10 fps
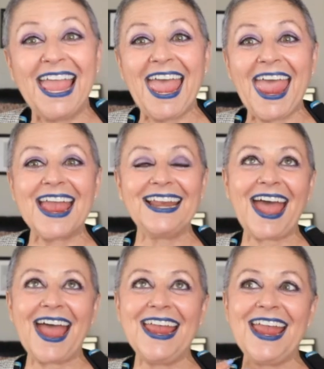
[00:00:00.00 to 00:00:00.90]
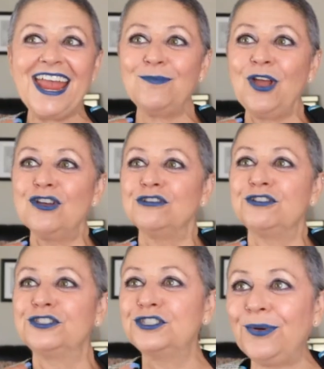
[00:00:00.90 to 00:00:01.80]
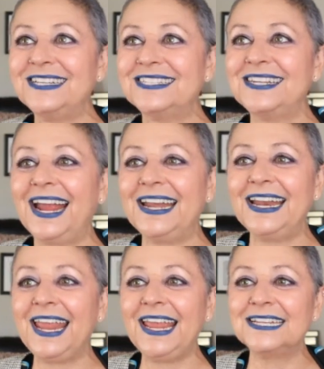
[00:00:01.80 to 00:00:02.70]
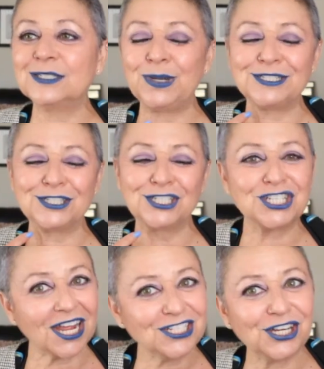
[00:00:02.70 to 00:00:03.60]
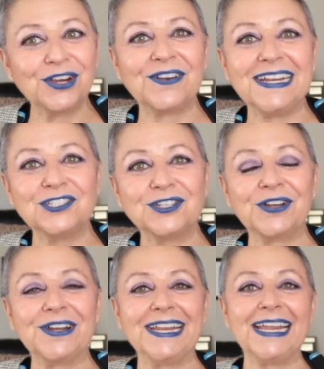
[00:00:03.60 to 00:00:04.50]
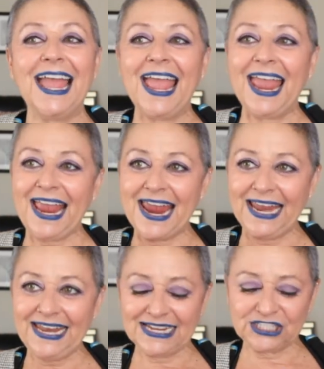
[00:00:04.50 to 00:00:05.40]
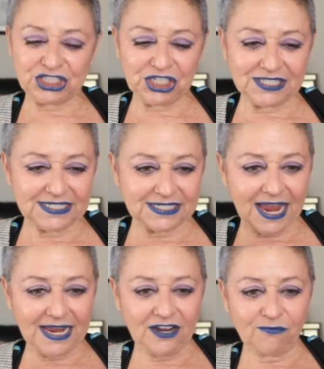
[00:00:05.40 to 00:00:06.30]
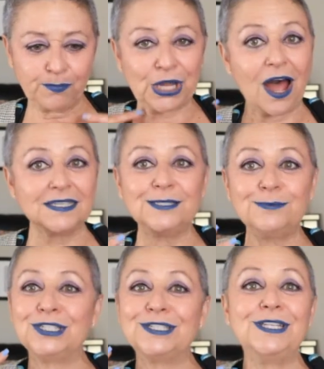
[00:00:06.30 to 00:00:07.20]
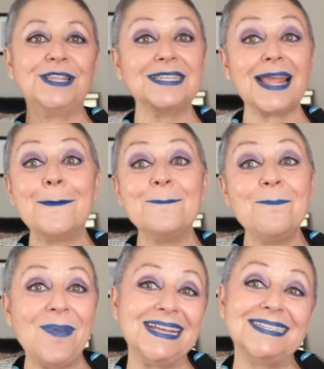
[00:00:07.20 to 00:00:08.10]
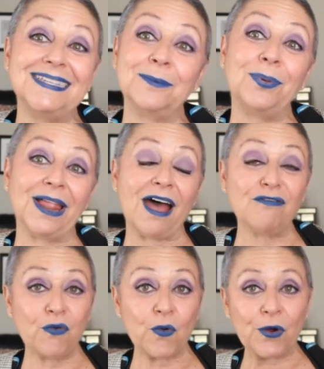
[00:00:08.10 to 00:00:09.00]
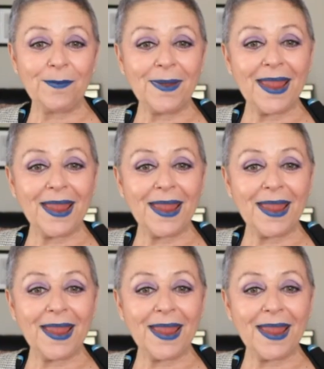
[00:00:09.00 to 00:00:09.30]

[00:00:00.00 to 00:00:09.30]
And I am so excited. It's been such a great journey. And it's just kind of blossomed into this amazing platform.